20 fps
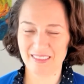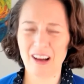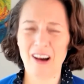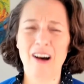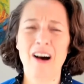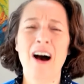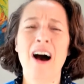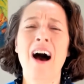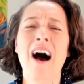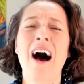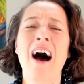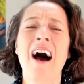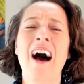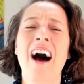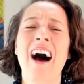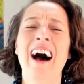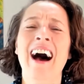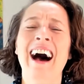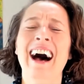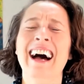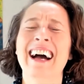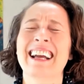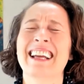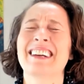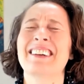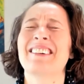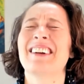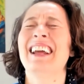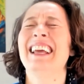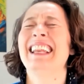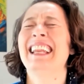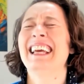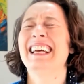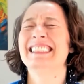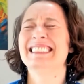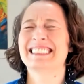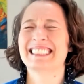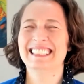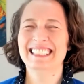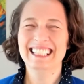Oh, great
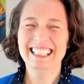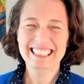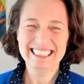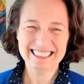answer.